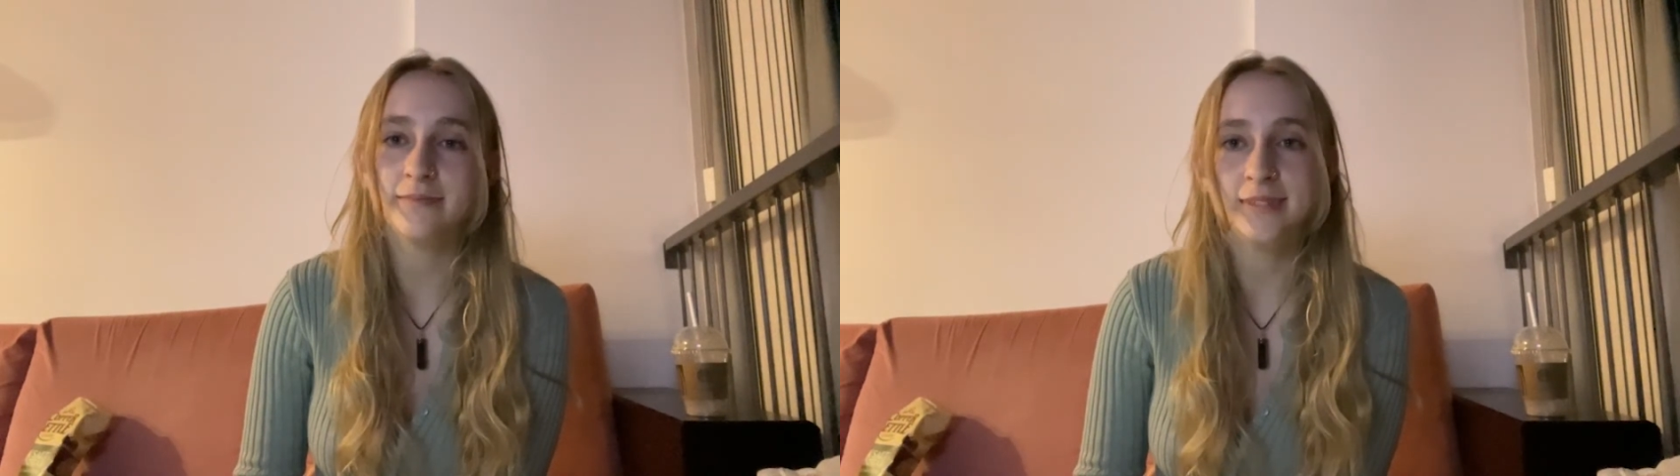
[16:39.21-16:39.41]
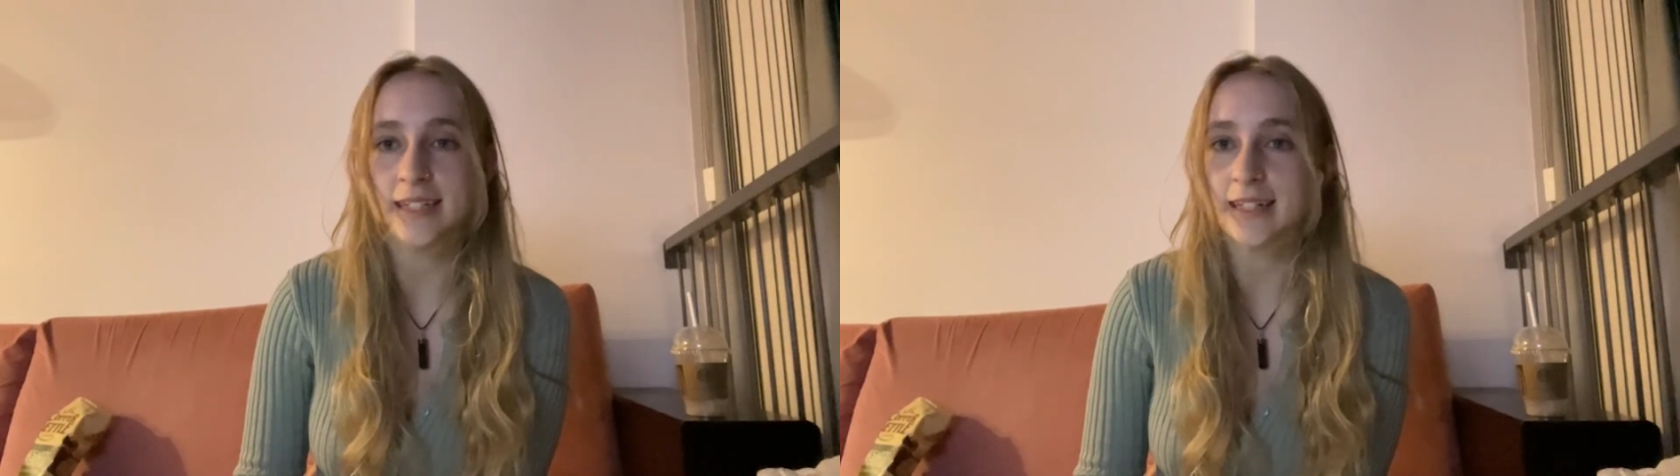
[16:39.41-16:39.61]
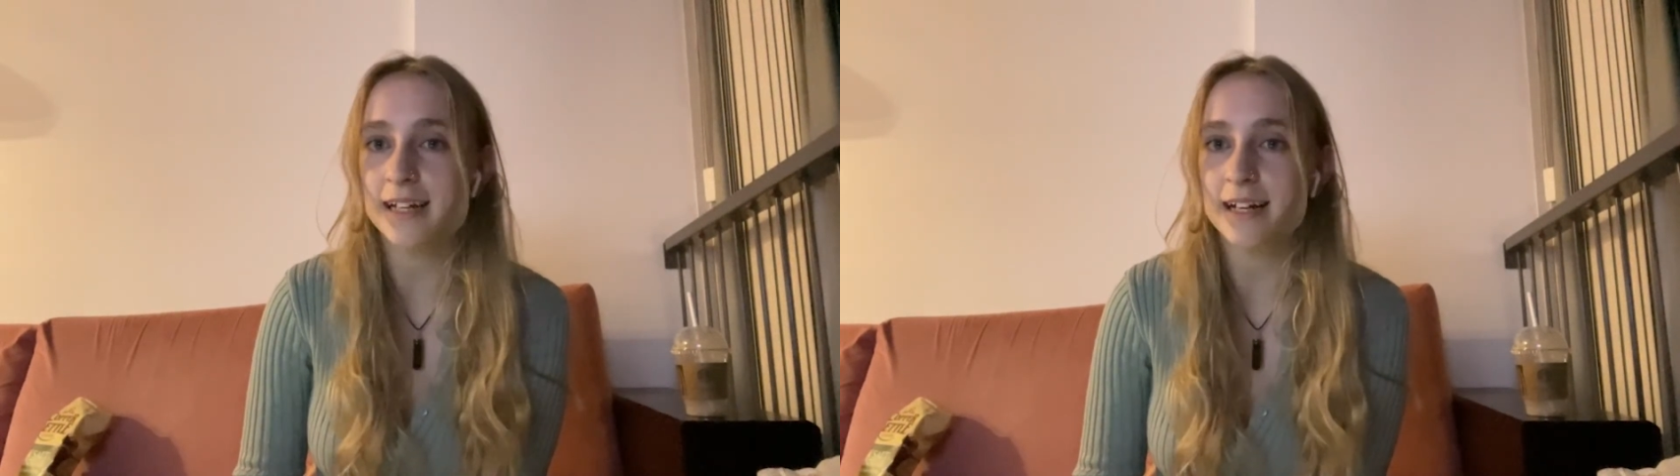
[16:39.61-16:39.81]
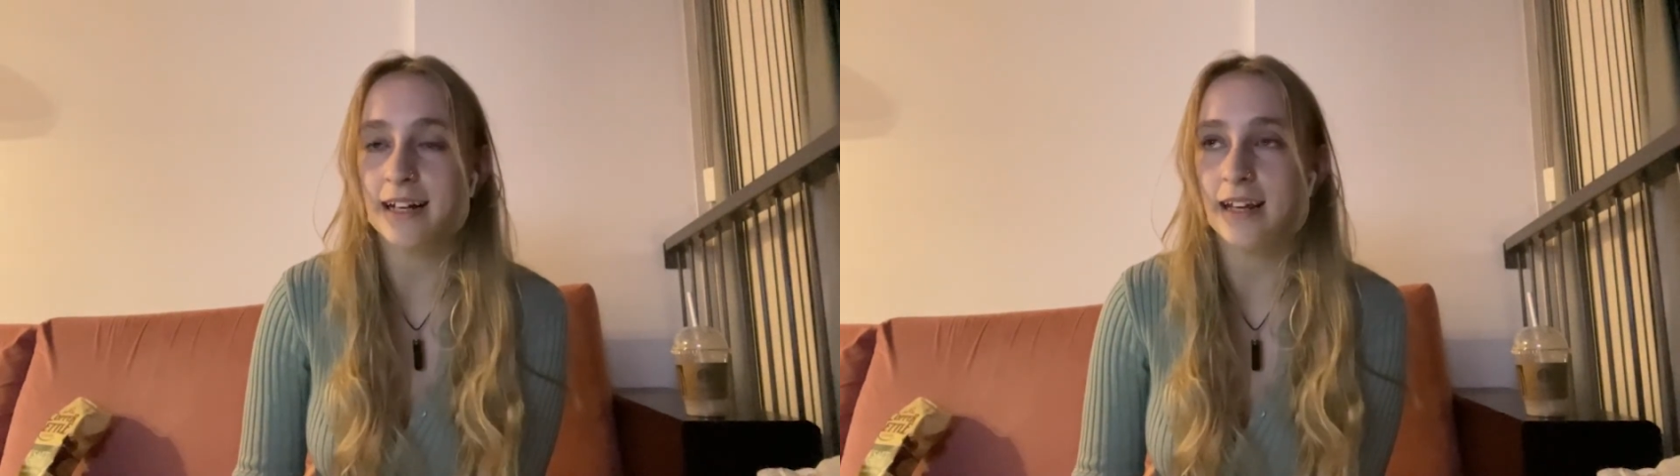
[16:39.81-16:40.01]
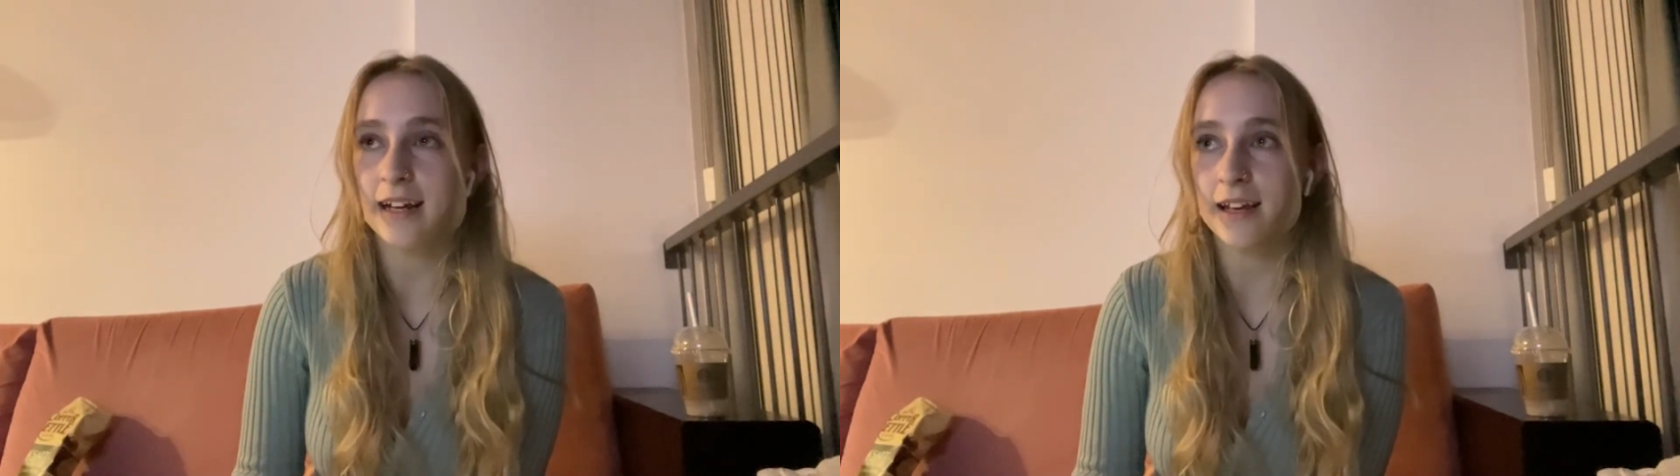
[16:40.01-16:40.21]
Didn't think
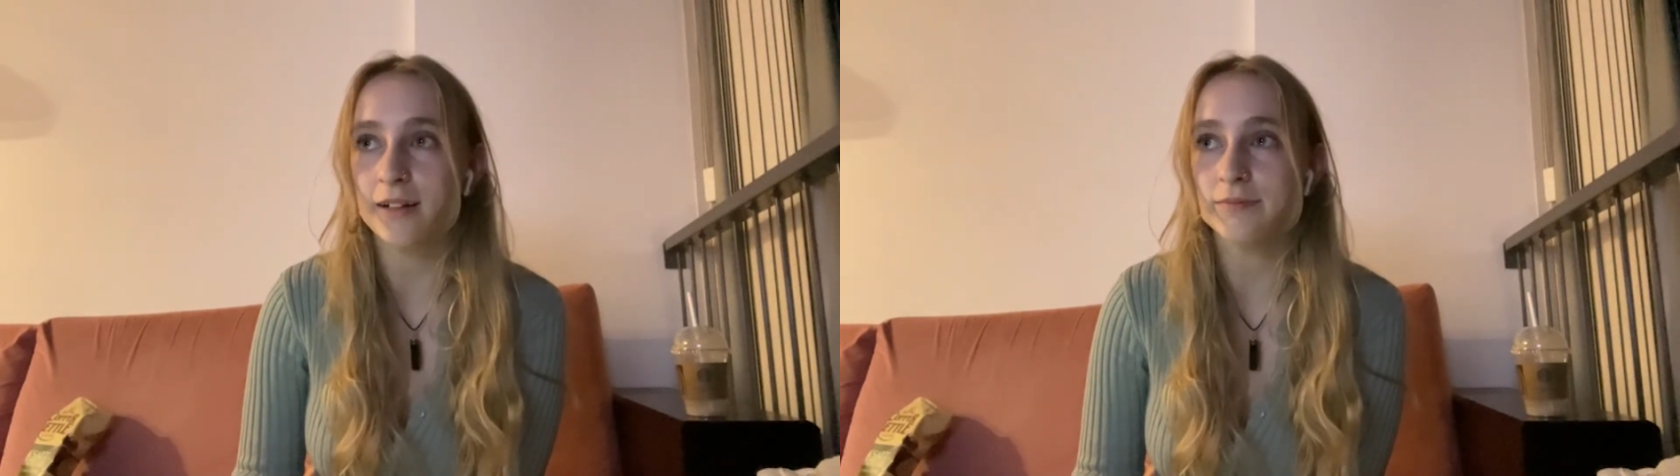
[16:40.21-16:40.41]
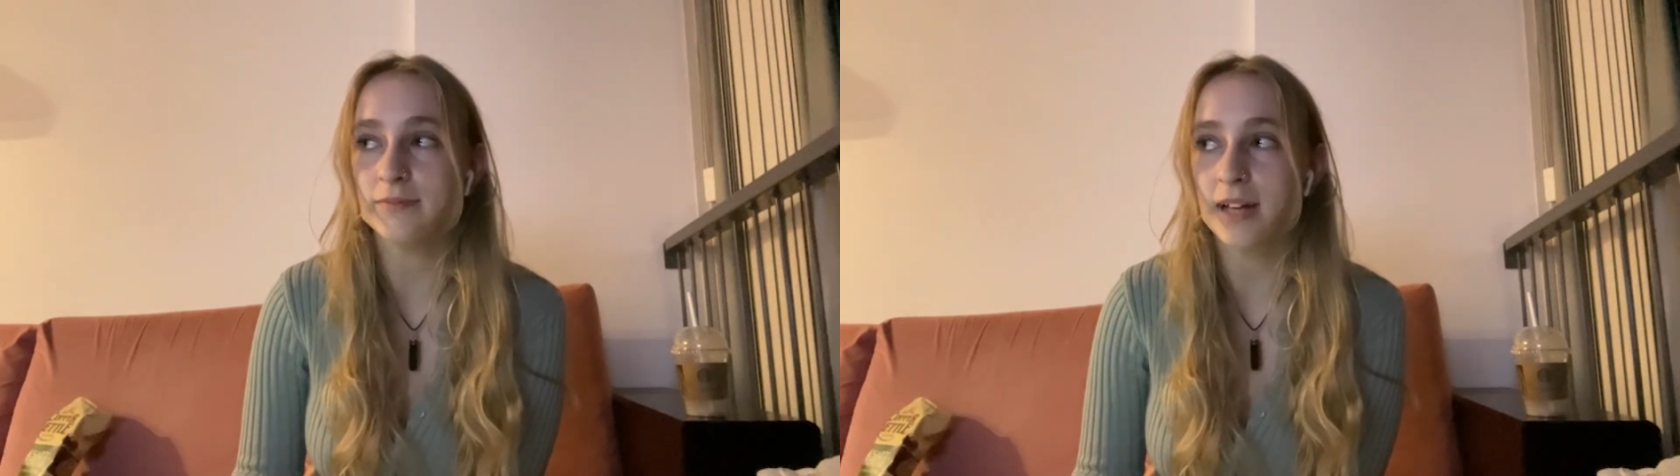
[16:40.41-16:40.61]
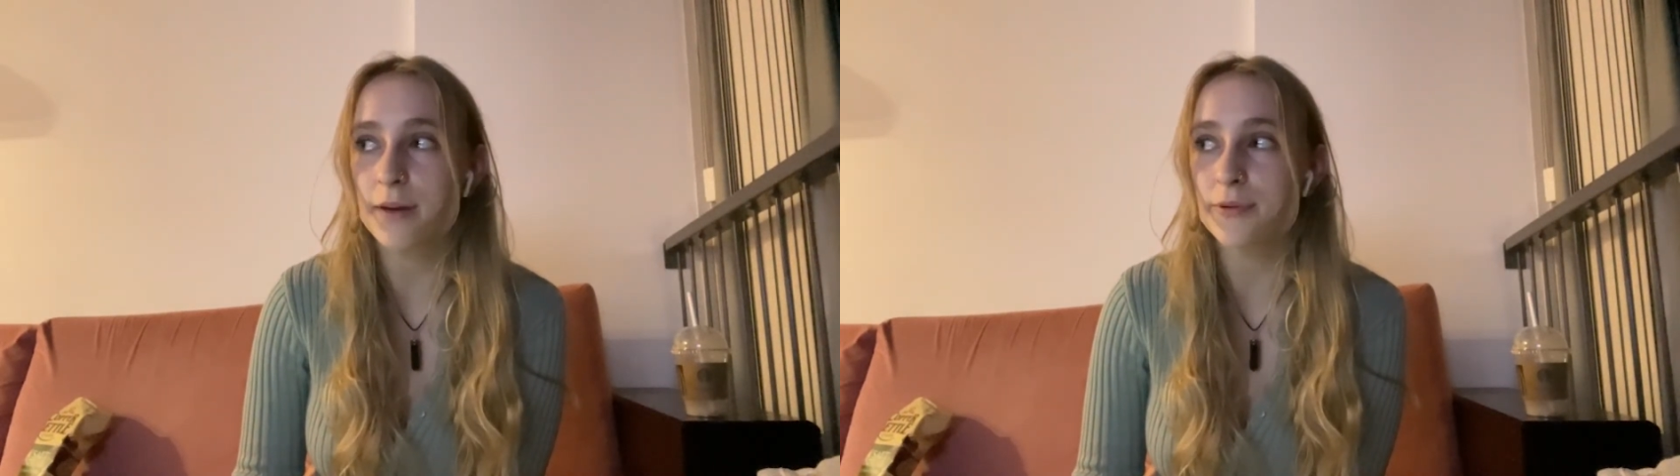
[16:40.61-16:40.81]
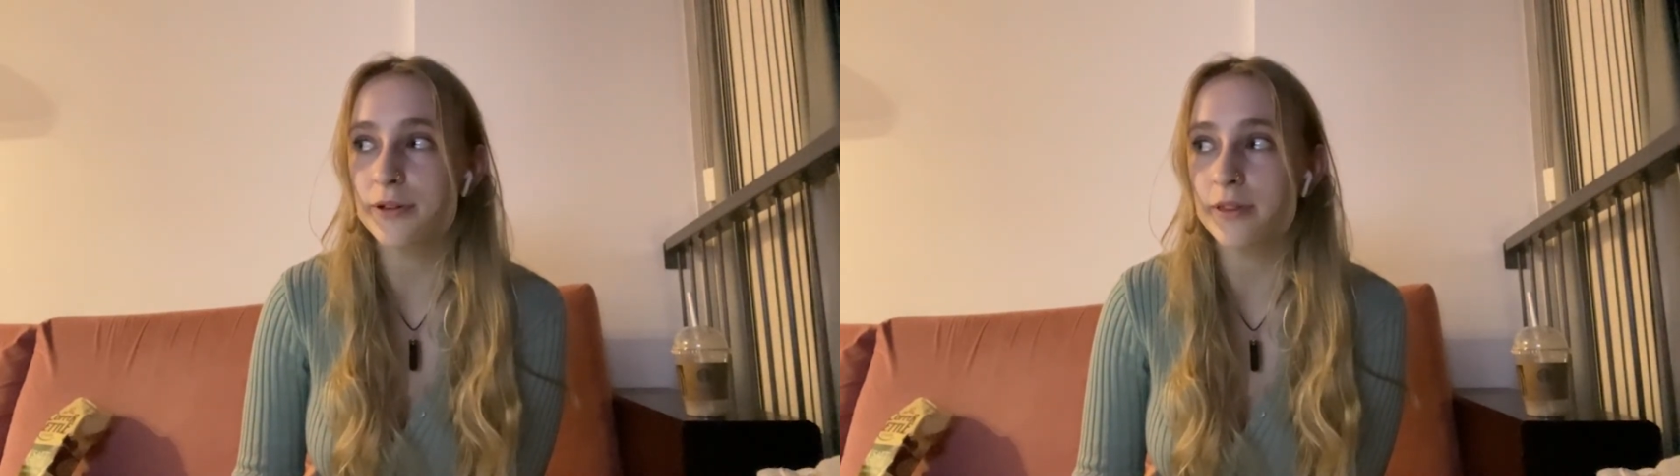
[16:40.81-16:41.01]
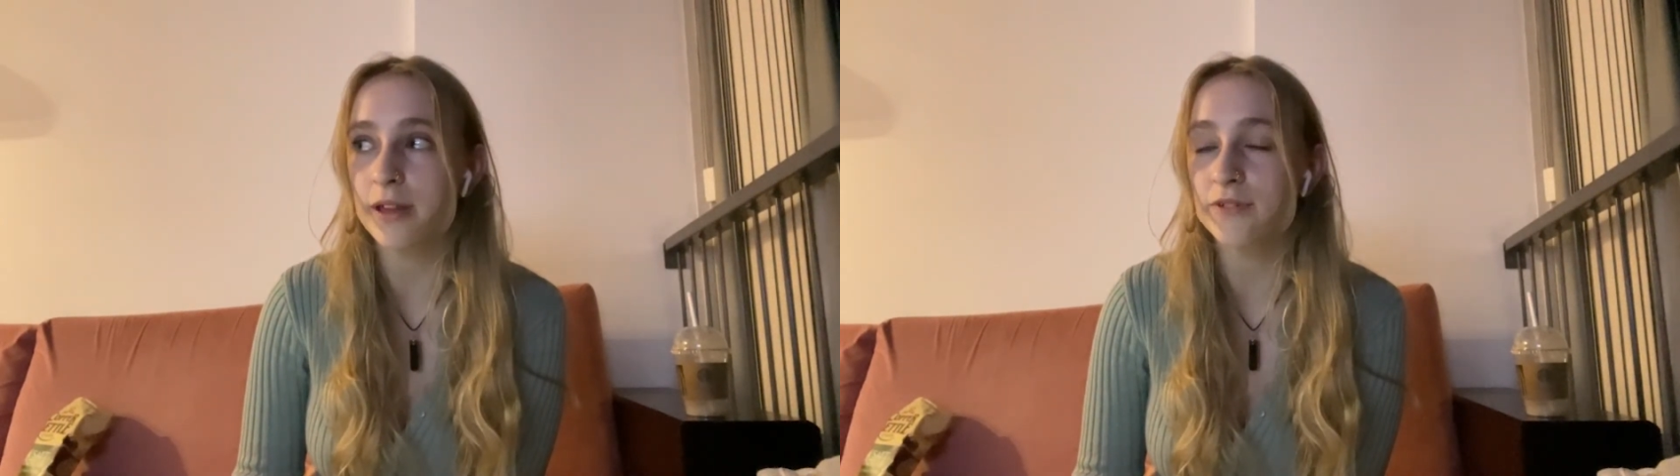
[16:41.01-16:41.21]
I'd like it.
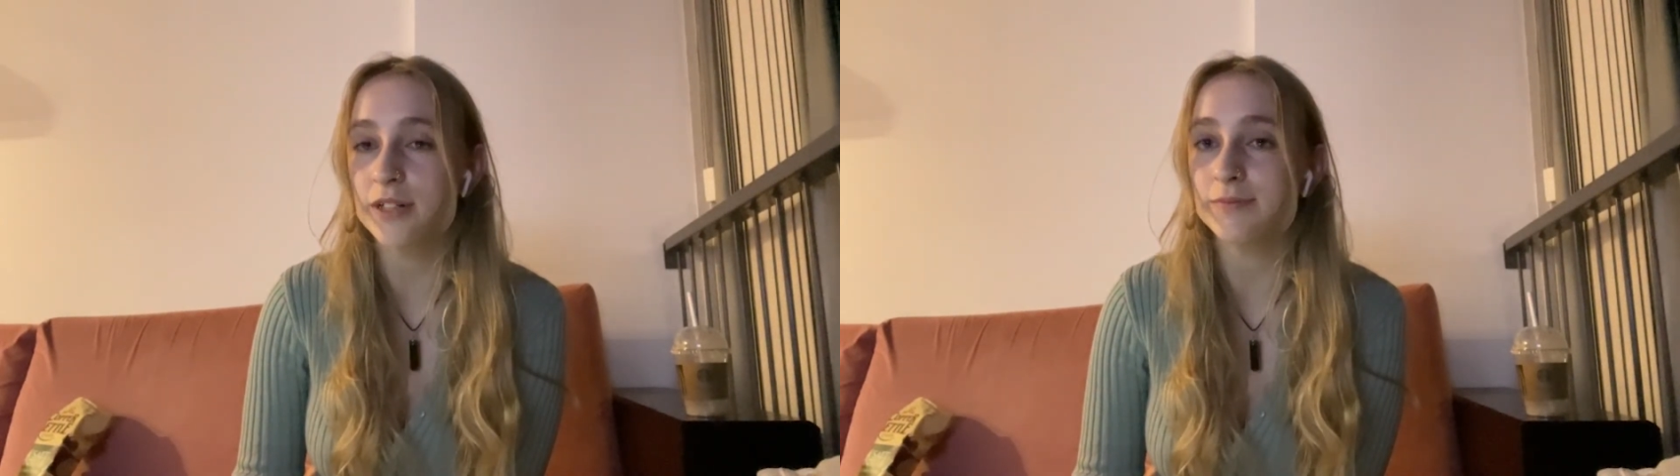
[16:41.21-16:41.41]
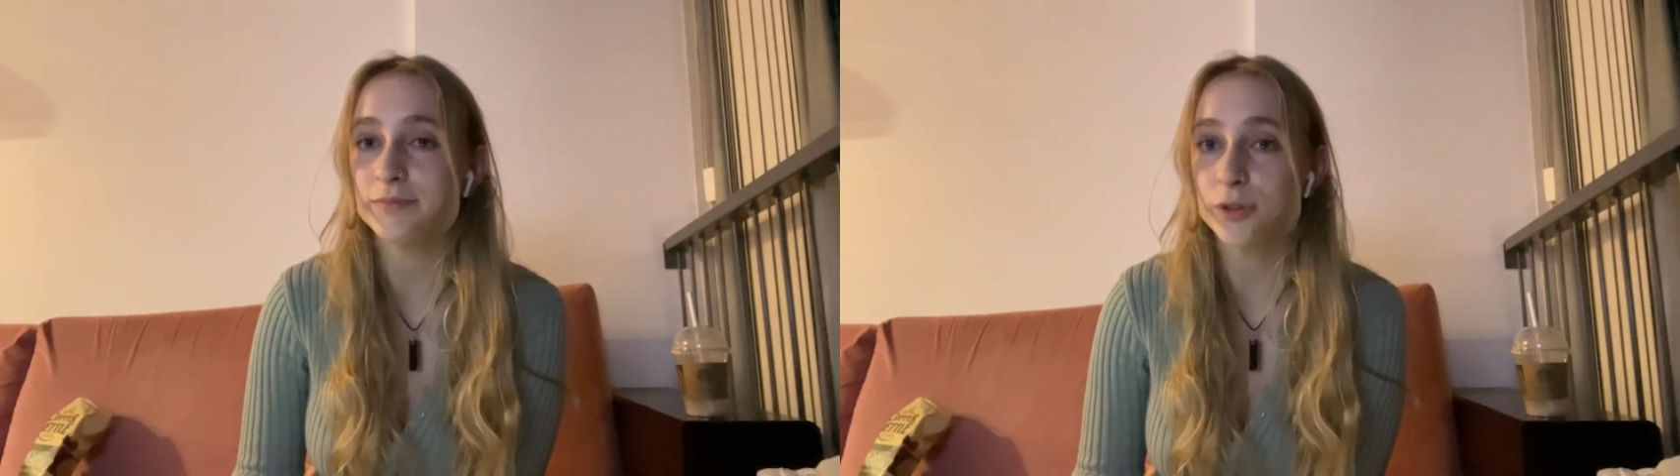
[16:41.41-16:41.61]
Absolutely loved it.